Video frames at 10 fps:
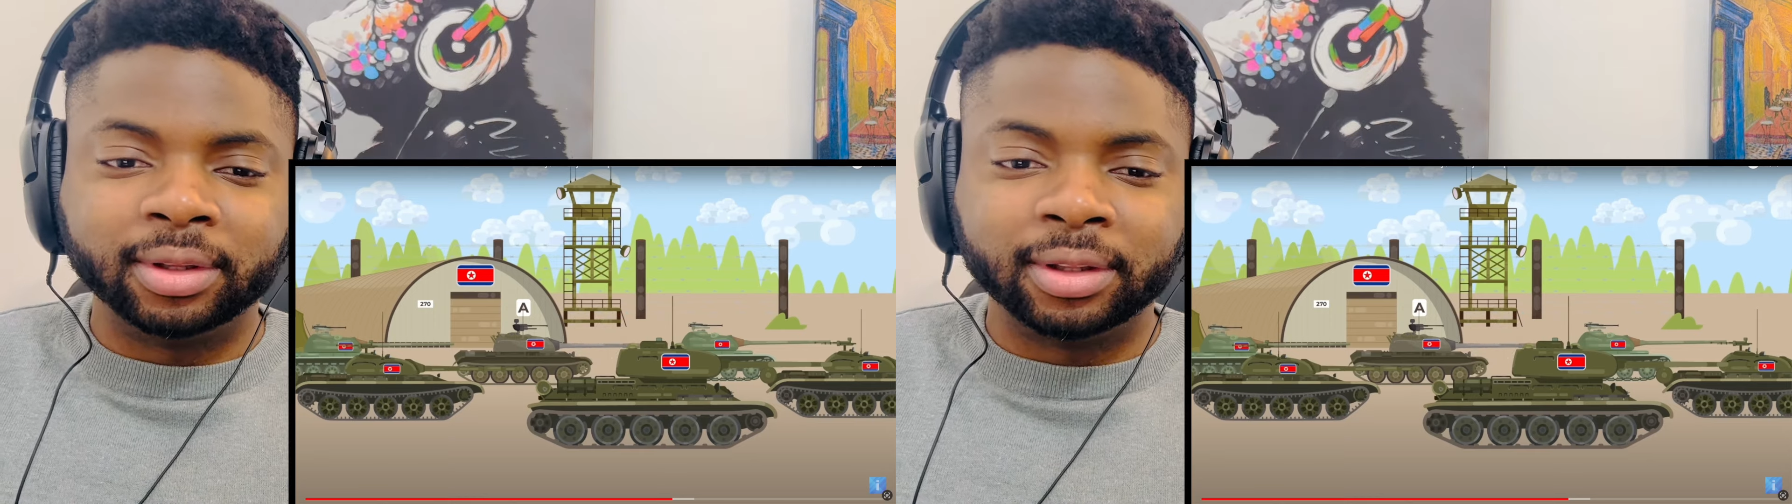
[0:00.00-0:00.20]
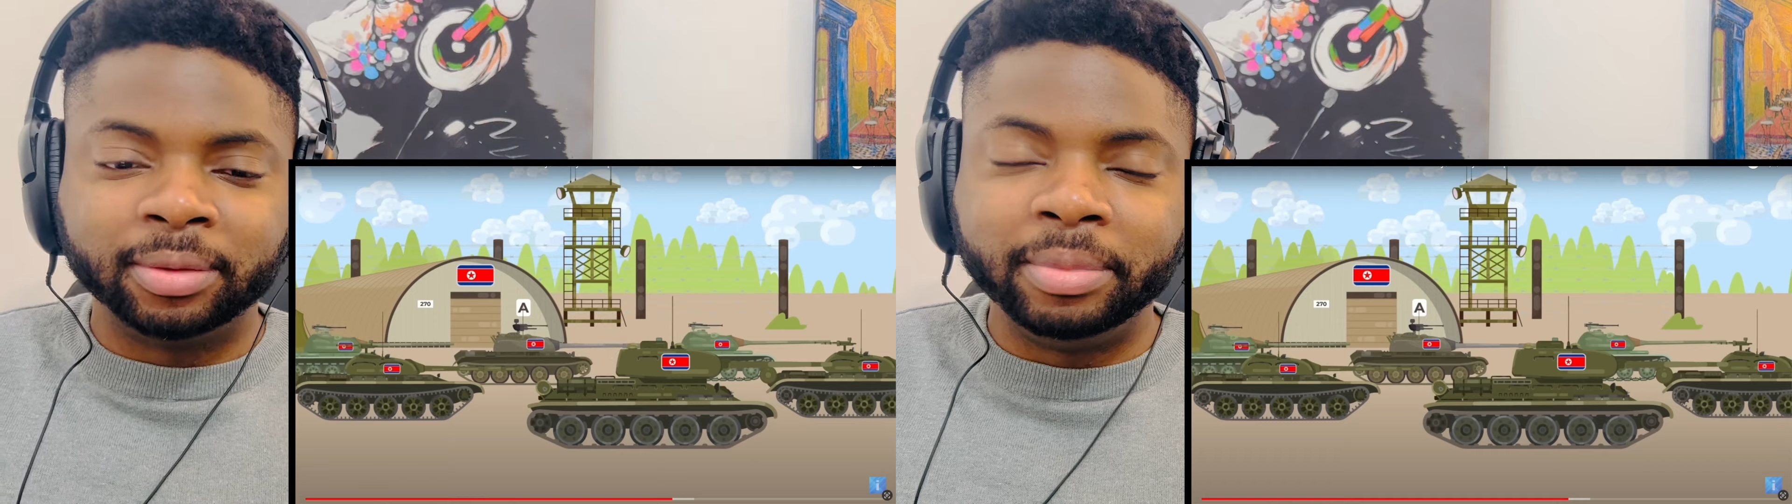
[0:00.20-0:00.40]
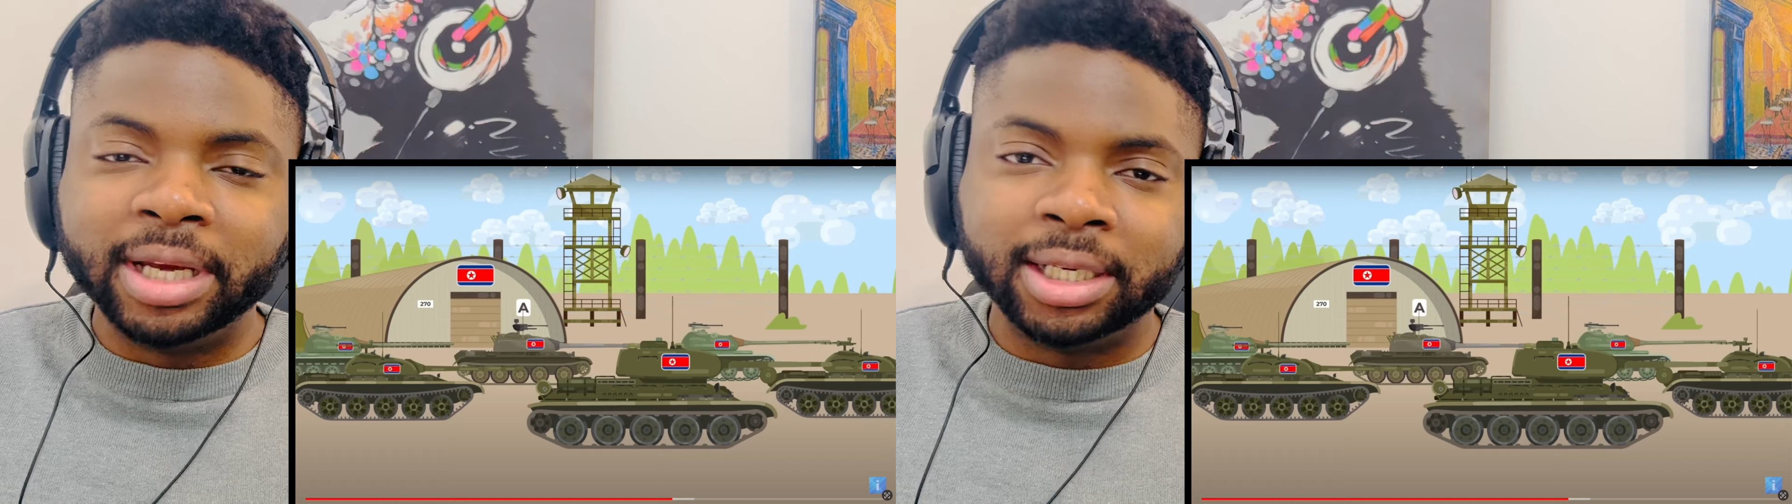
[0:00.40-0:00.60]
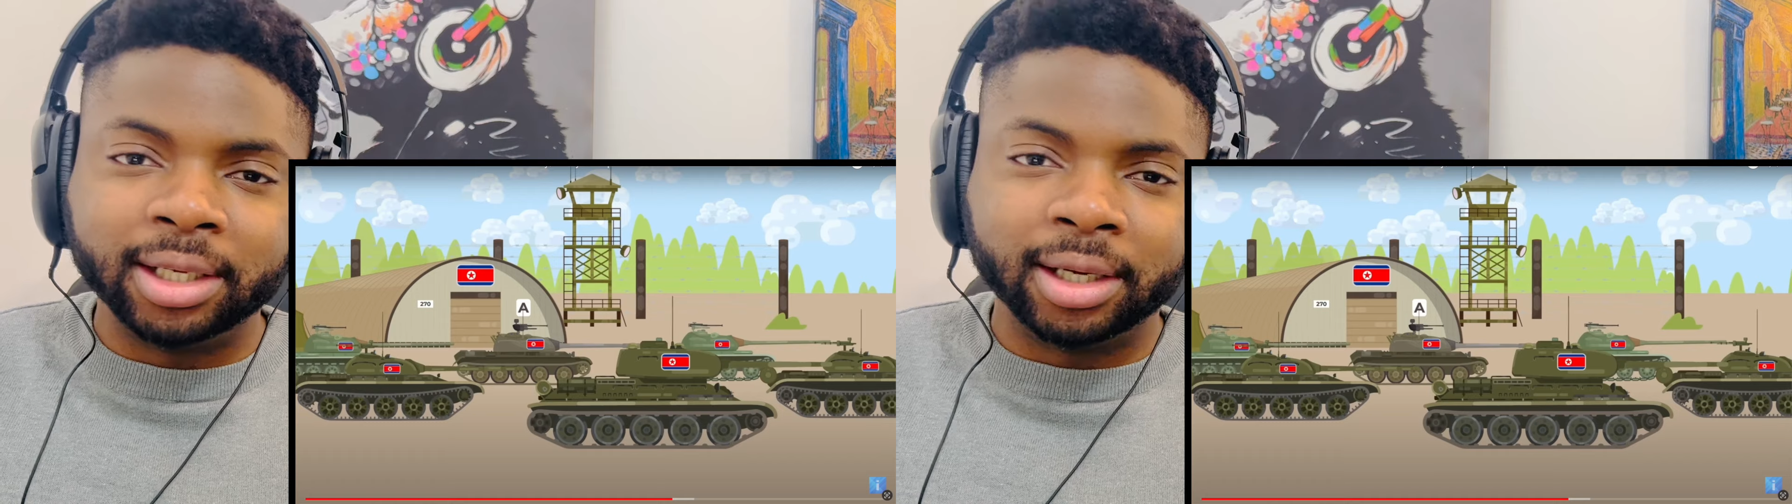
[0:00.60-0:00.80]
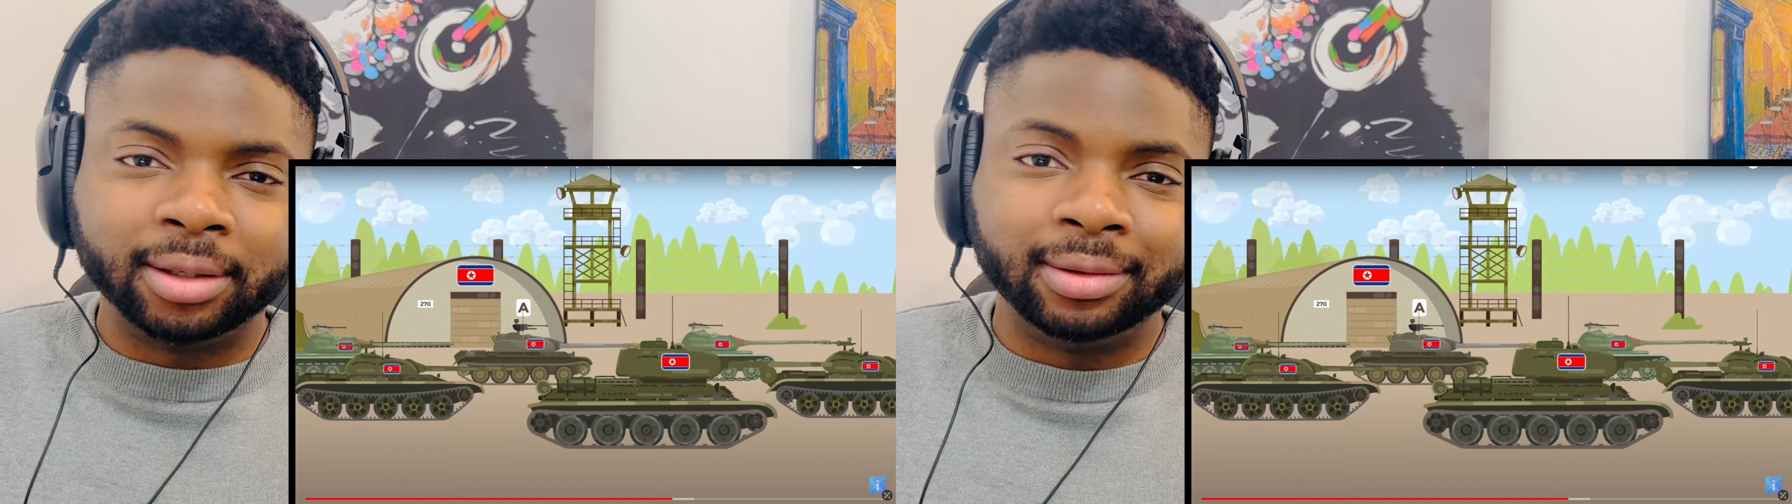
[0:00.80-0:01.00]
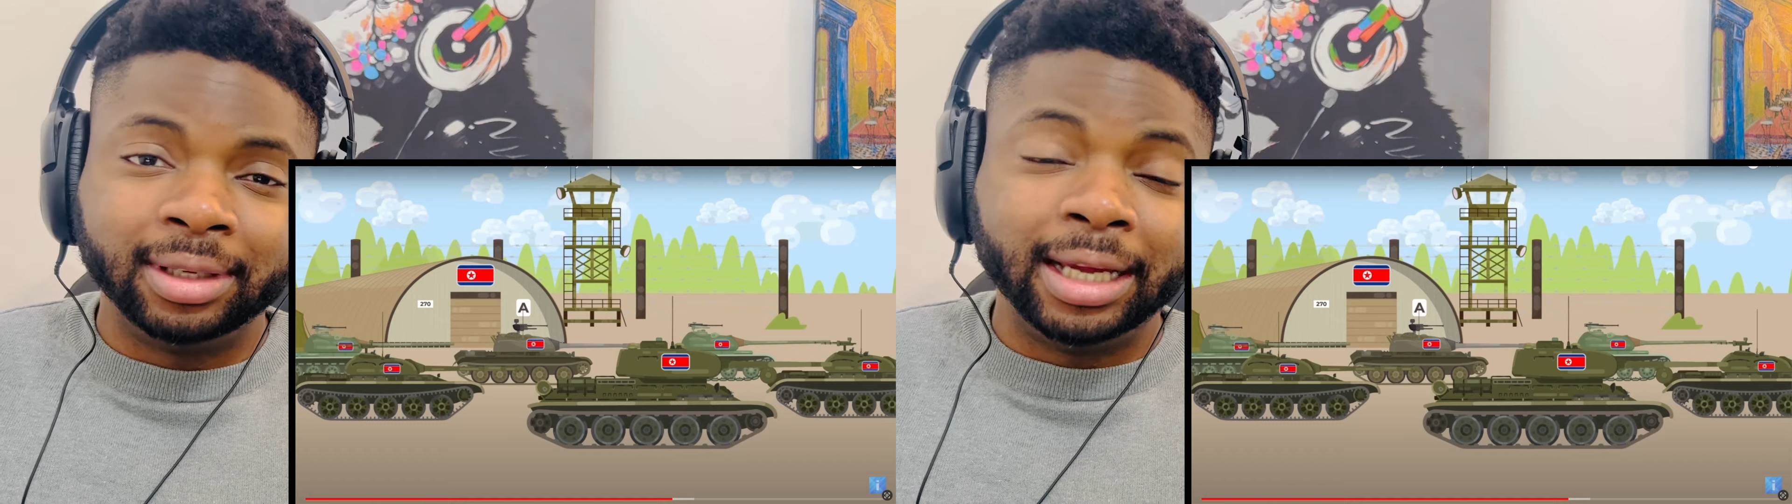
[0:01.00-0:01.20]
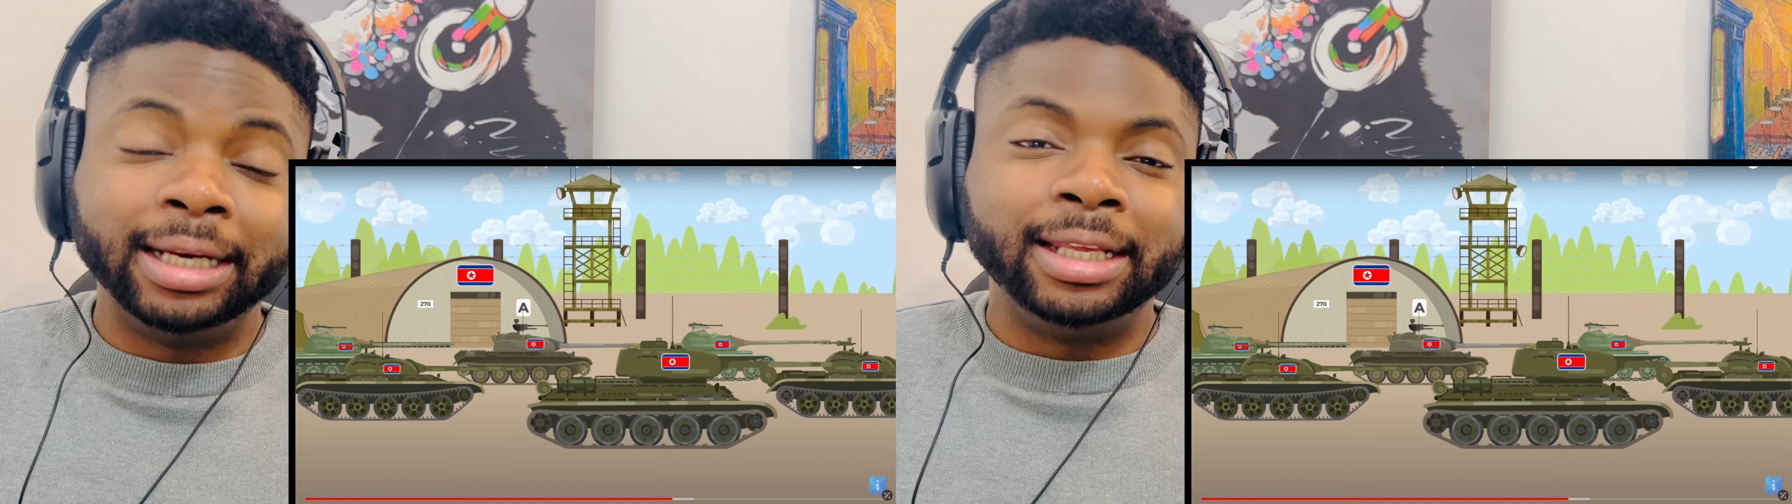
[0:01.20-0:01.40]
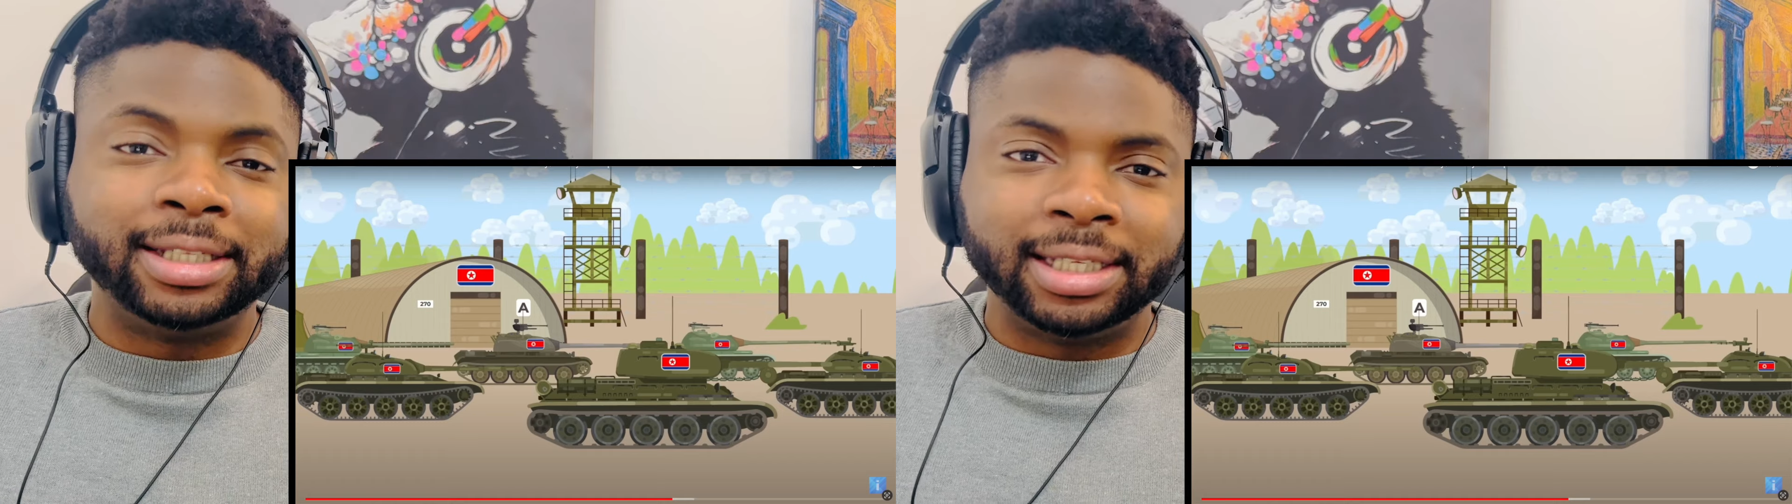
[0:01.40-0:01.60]
the media, at
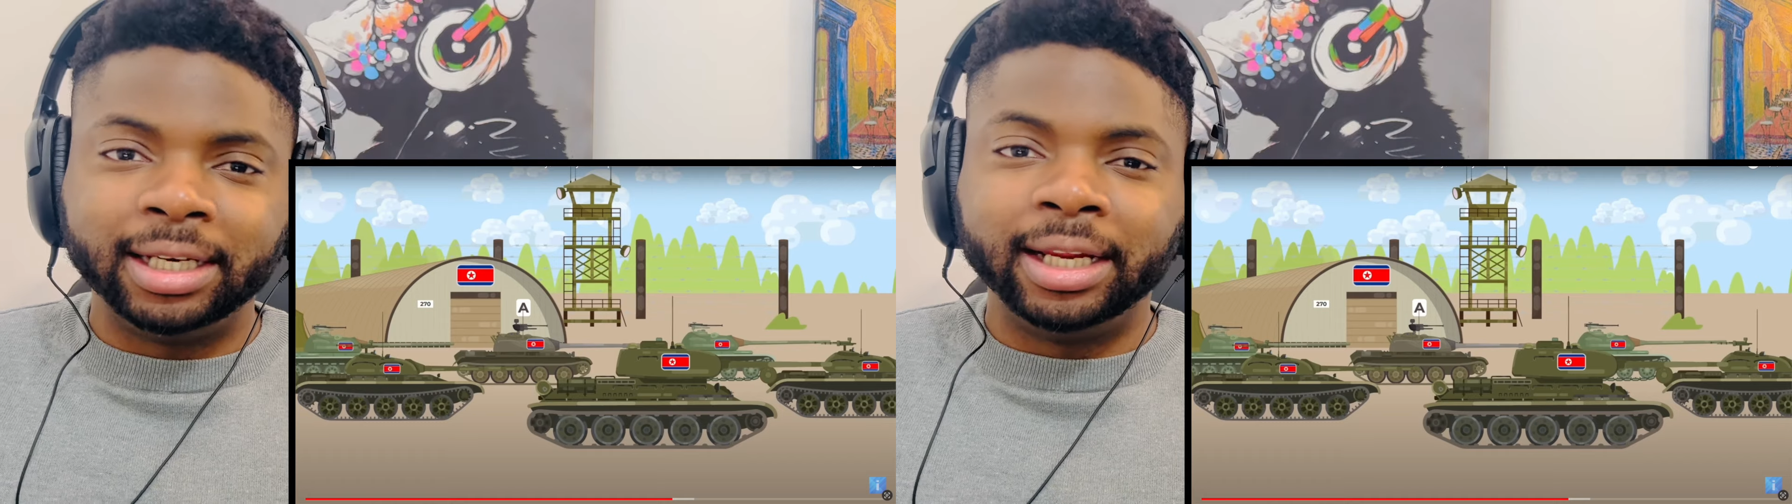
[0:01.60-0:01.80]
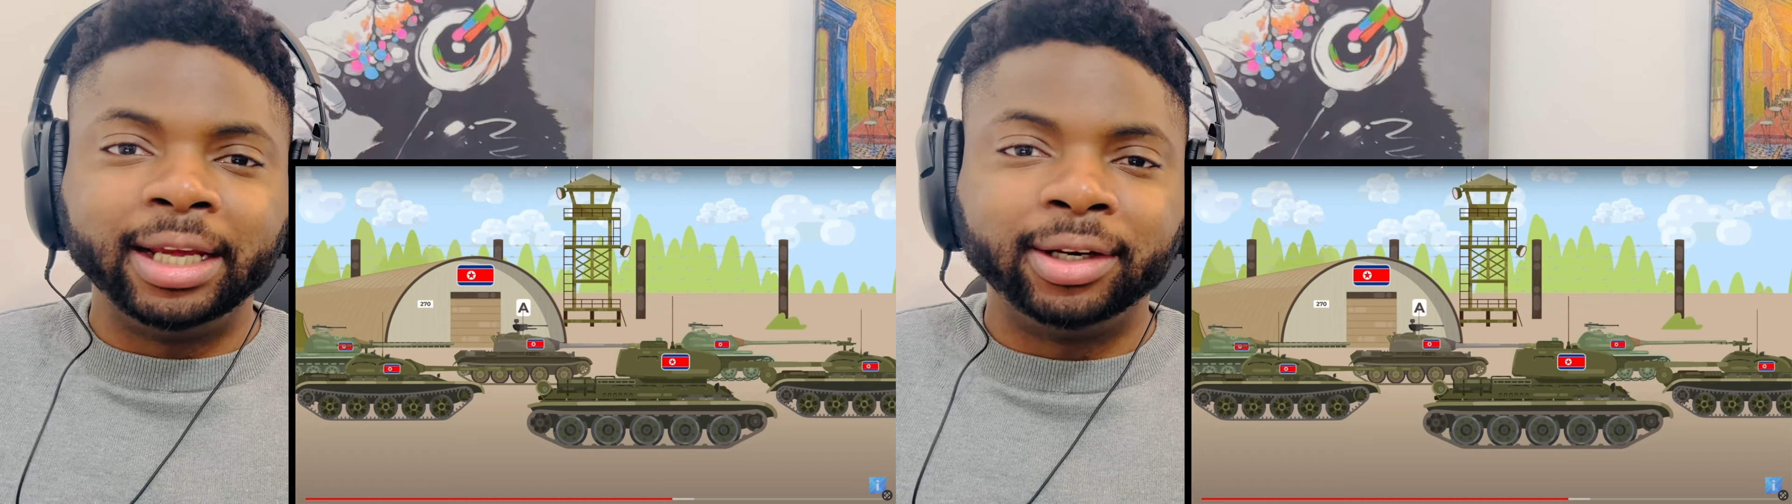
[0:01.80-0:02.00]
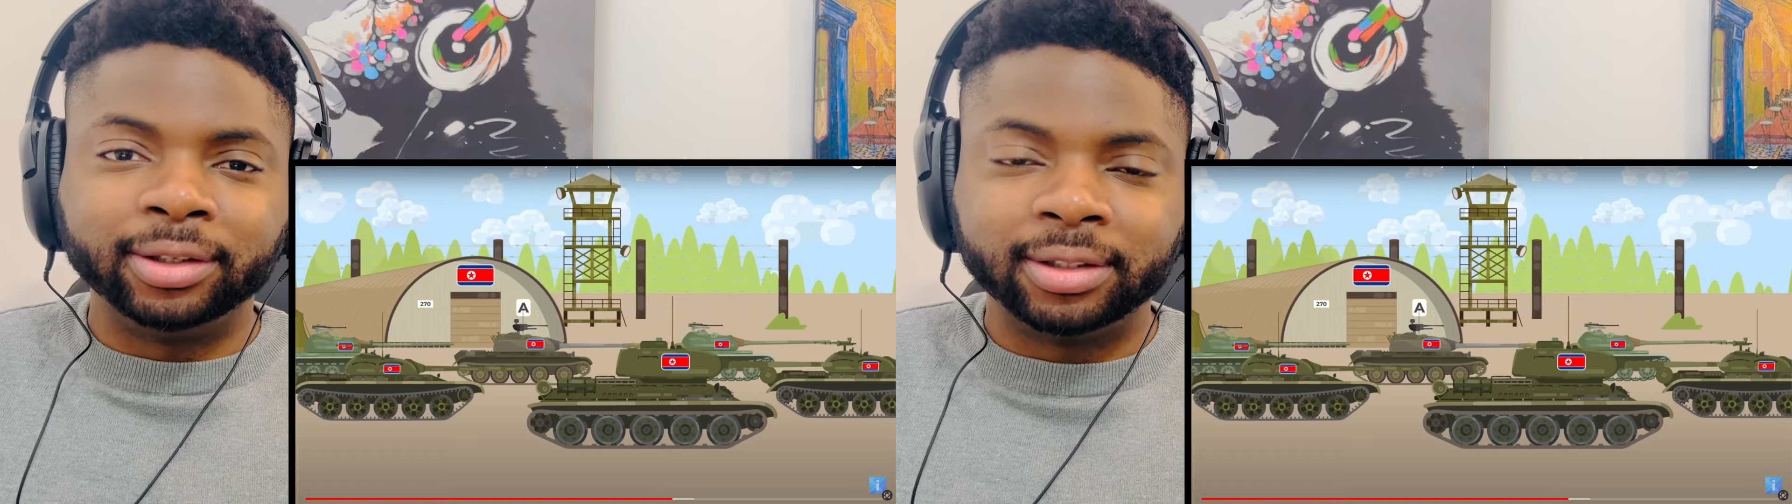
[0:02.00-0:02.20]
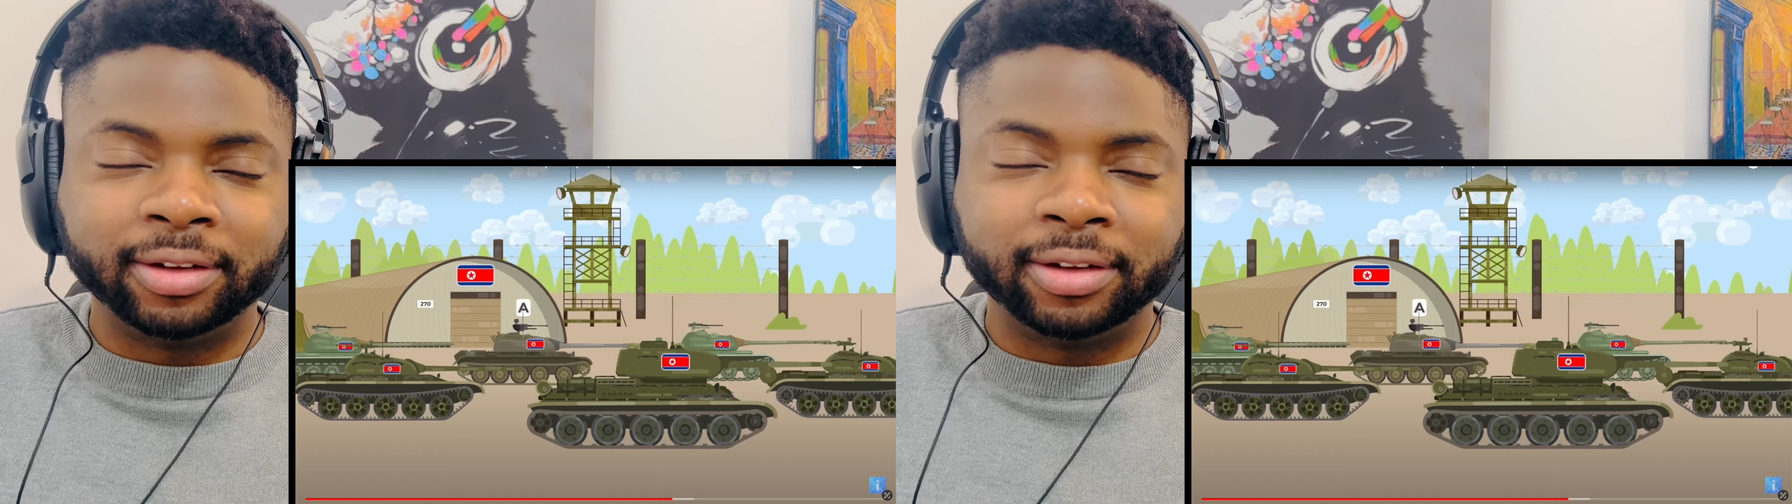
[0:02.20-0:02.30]
least in England,